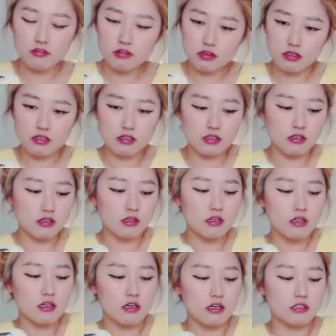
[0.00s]
I think with
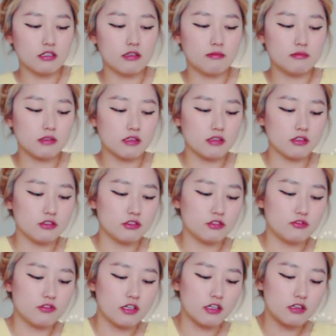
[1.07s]
the onion, I'm gonna
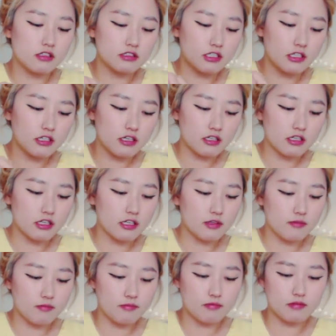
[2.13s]
use regular
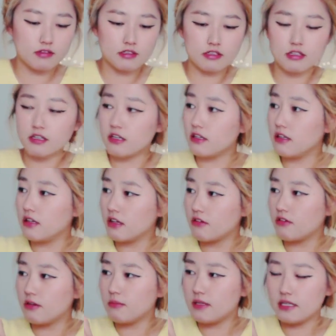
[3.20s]
teriyaki.
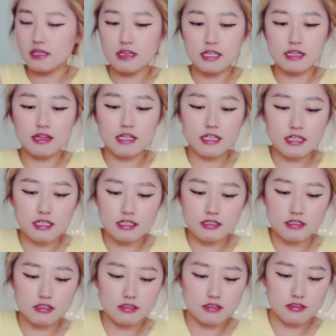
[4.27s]
I'm gonna rub it in like
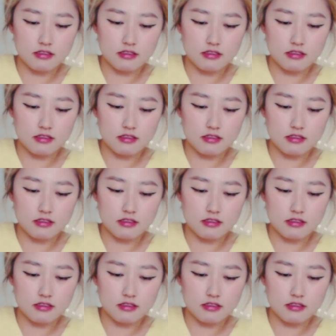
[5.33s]
this.